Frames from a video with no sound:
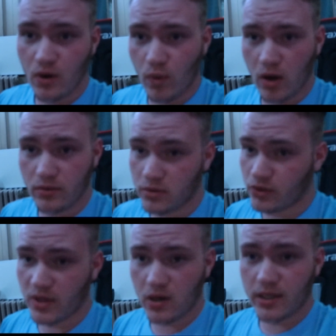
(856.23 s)
Well,
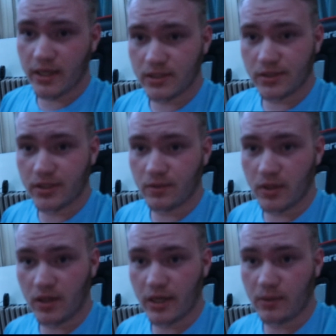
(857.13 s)
you car guys are going to
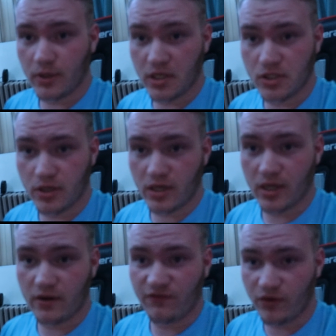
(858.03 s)
be lucky because you're going to
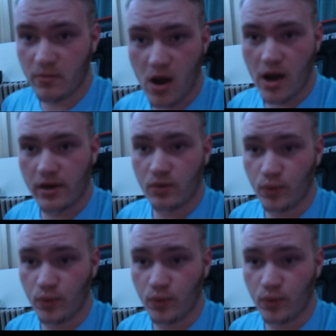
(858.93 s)
get a free mod,